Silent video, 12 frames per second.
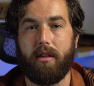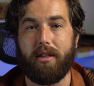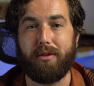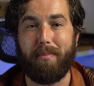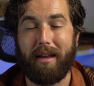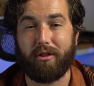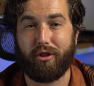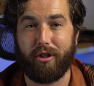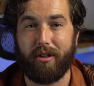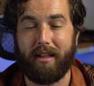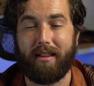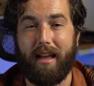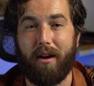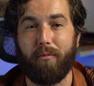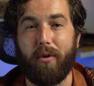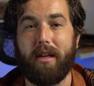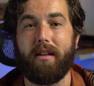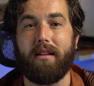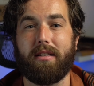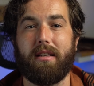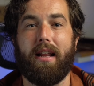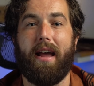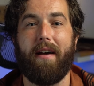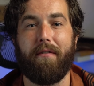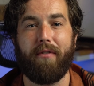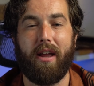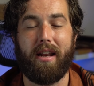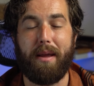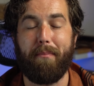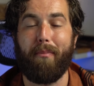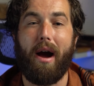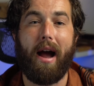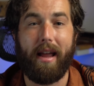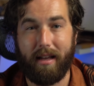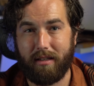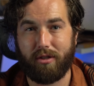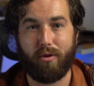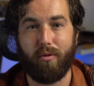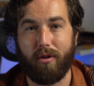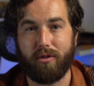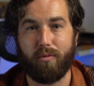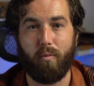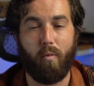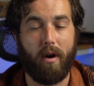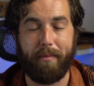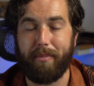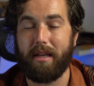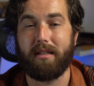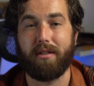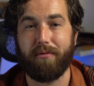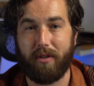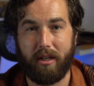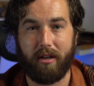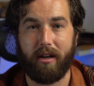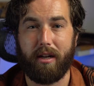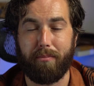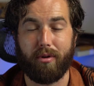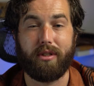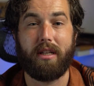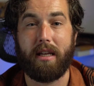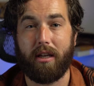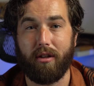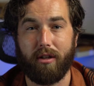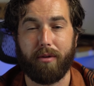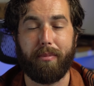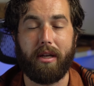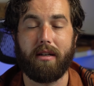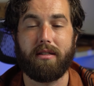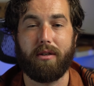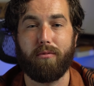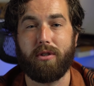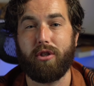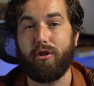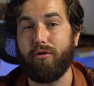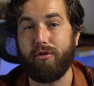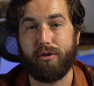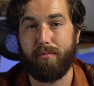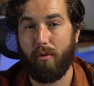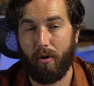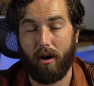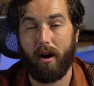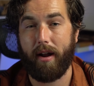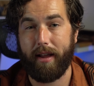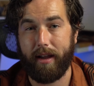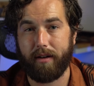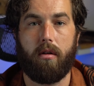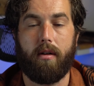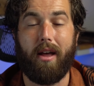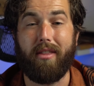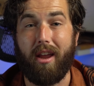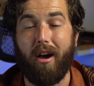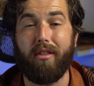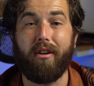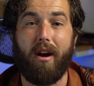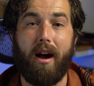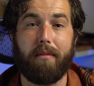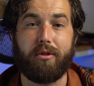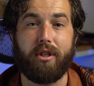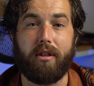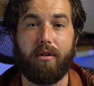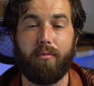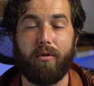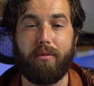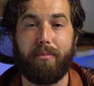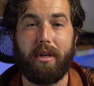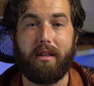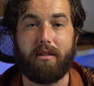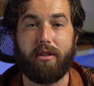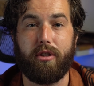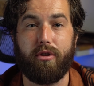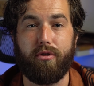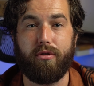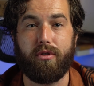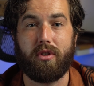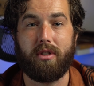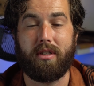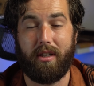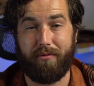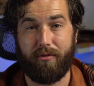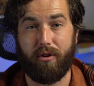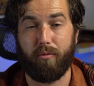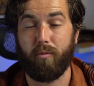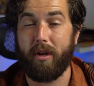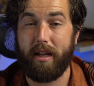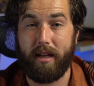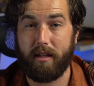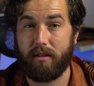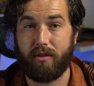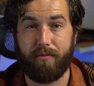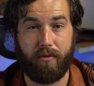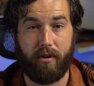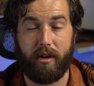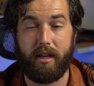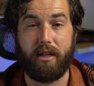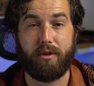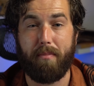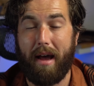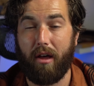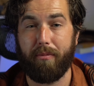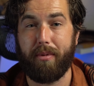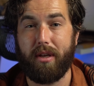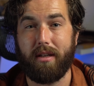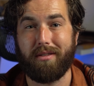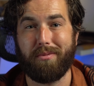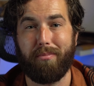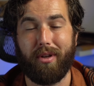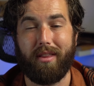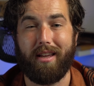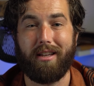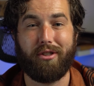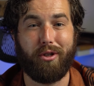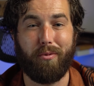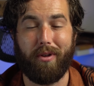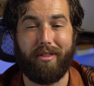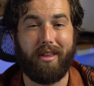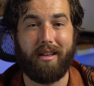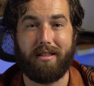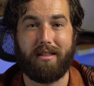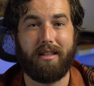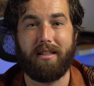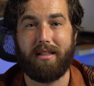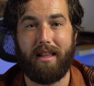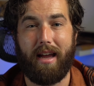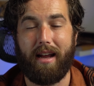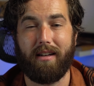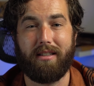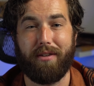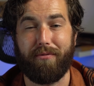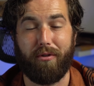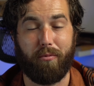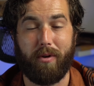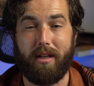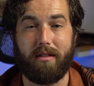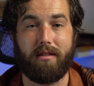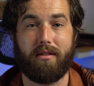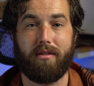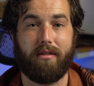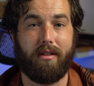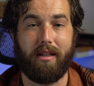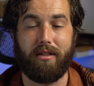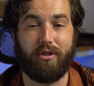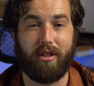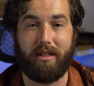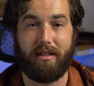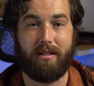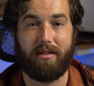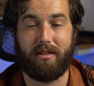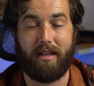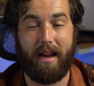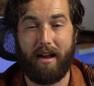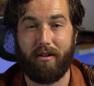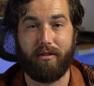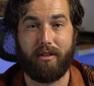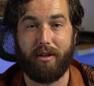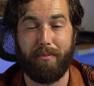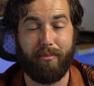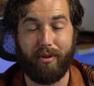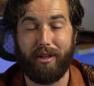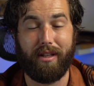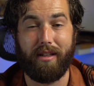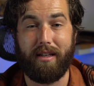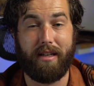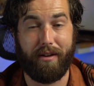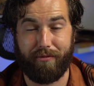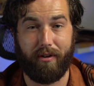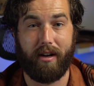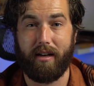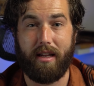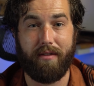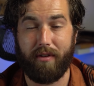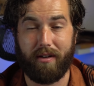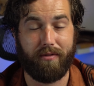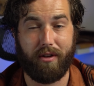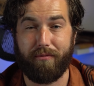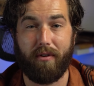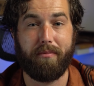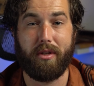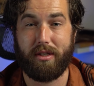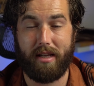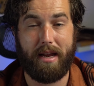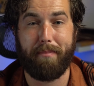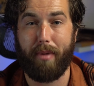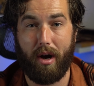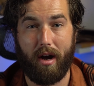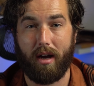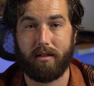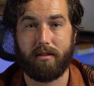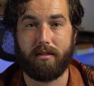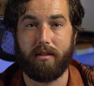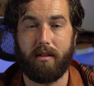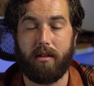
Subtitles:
This makes sure that that reed doesn't have any bias towards one piece of gear in particular because it was used more on it. Now, the other option would be to use different reeds for each mouthpiece, but the issue with this is that different reeds can just sound completely different, even if they're from the same box.